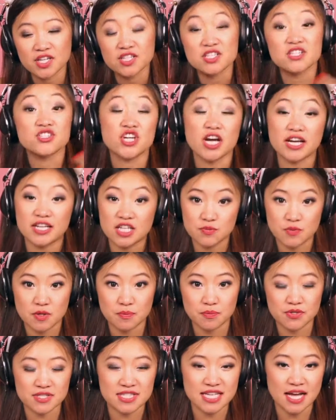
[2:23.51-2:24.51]
to Chinese
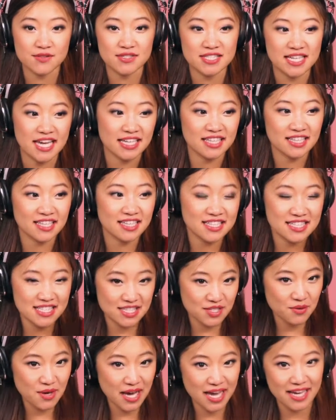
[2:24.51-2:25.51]
people sounds like
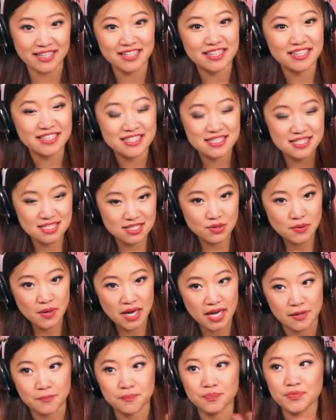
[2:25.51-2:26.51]
Jingwei,
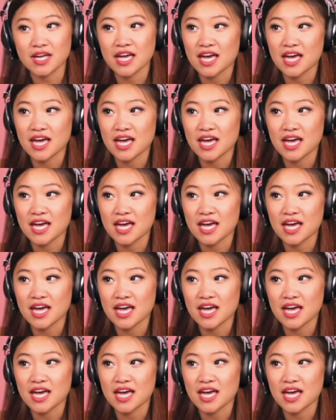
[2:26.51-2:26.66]
Jingwei.